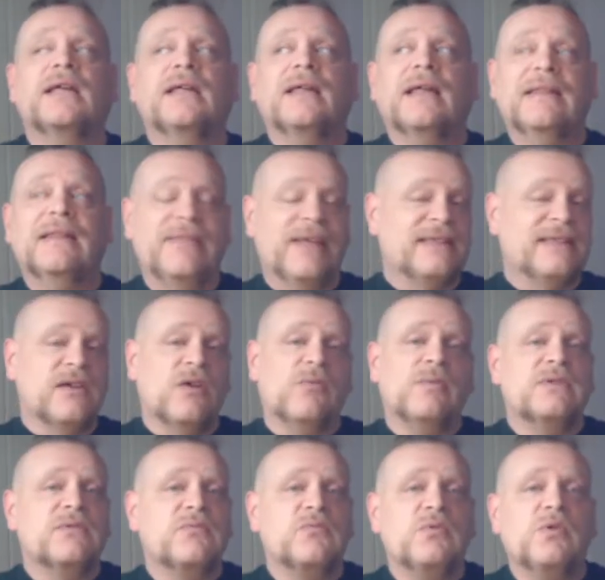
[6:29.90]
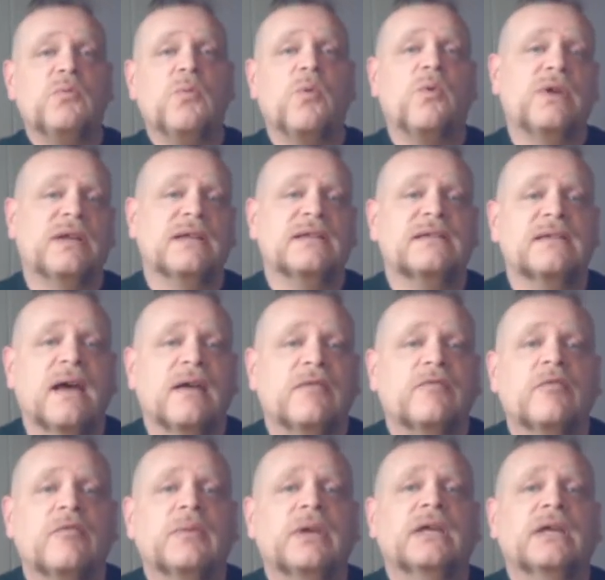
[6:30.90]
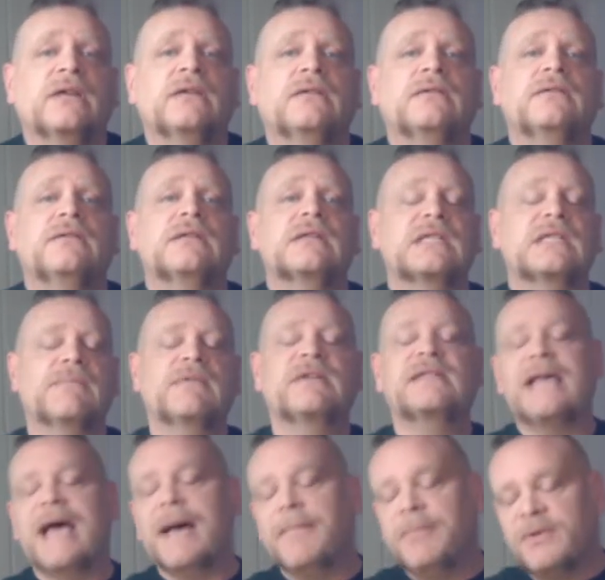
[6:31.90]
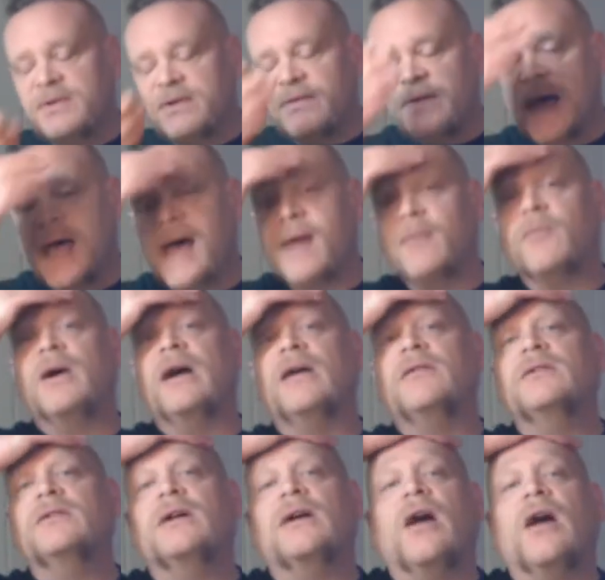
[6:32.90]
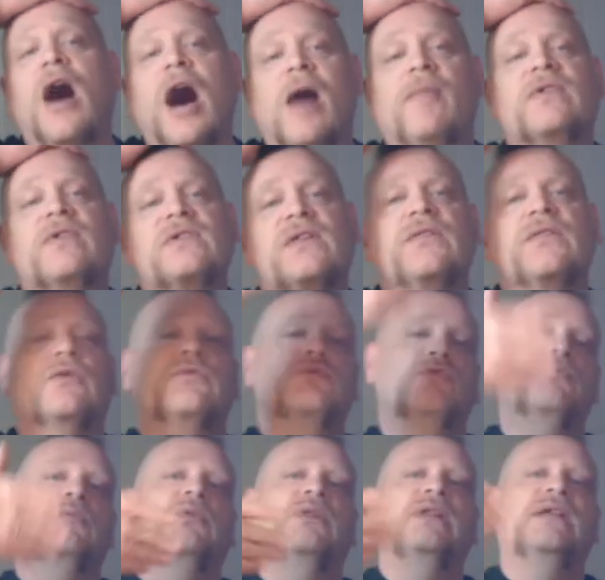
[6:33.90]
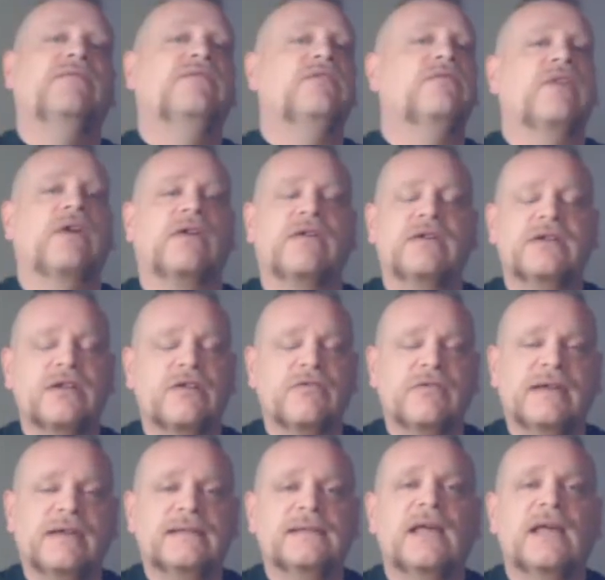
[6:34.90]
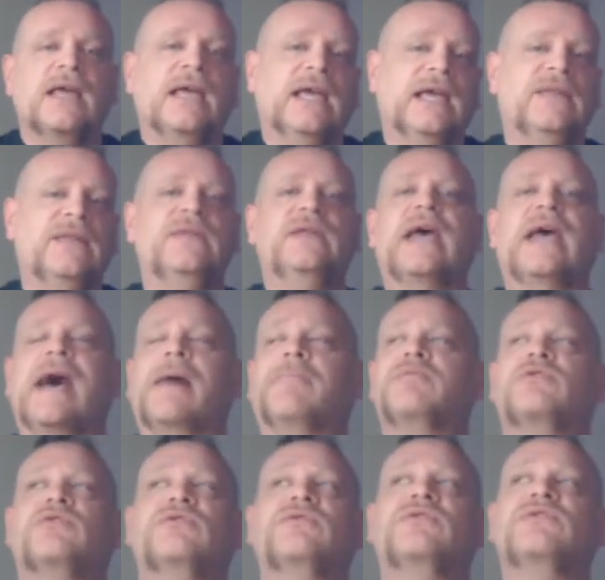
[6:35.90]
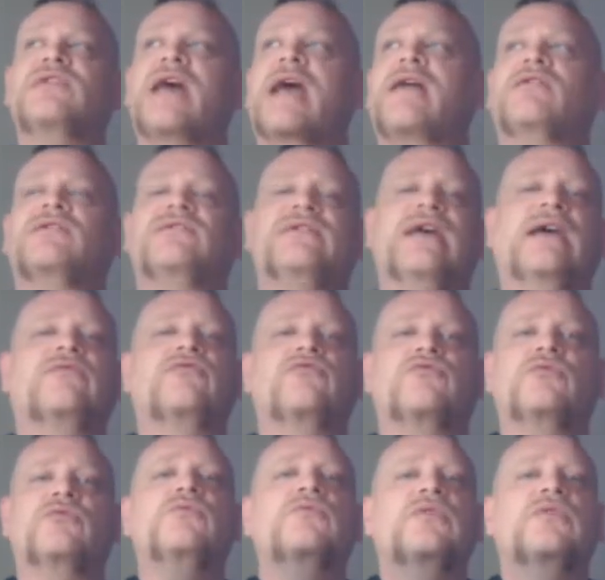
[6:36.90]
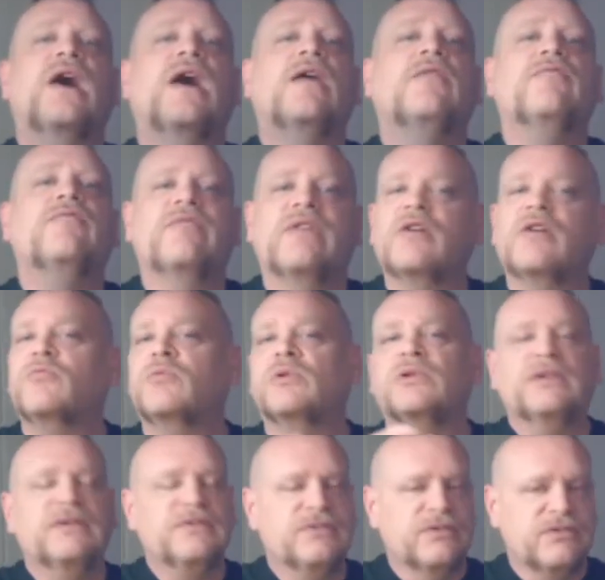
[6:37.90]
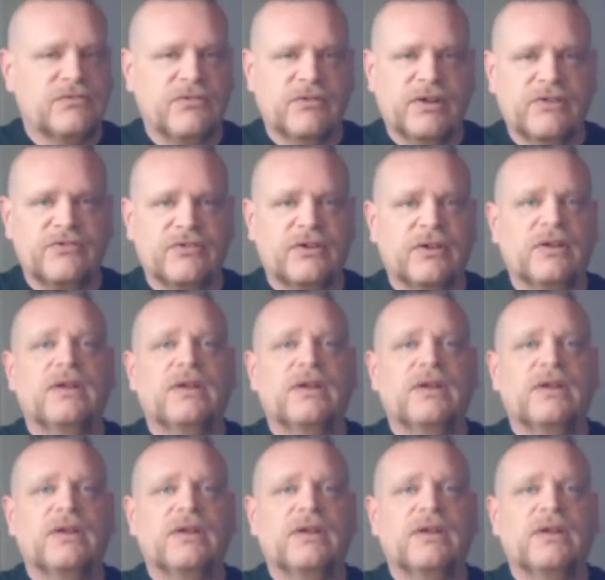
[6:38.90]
that's always a real warning sign for me. Some examples of that, well, obviously those who believe to varying degrees in the absolute sacrosanct truth of their religious tradition.